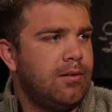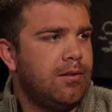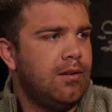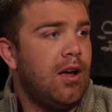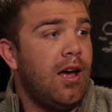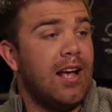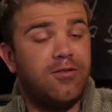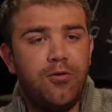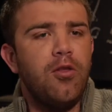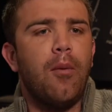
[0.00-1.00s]
The boys.
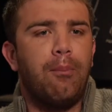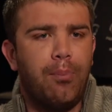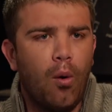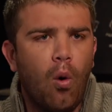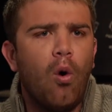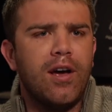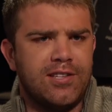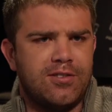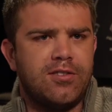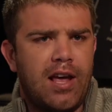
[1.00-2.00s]
It's for the, for the boys.
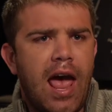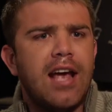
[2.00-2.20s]
boys.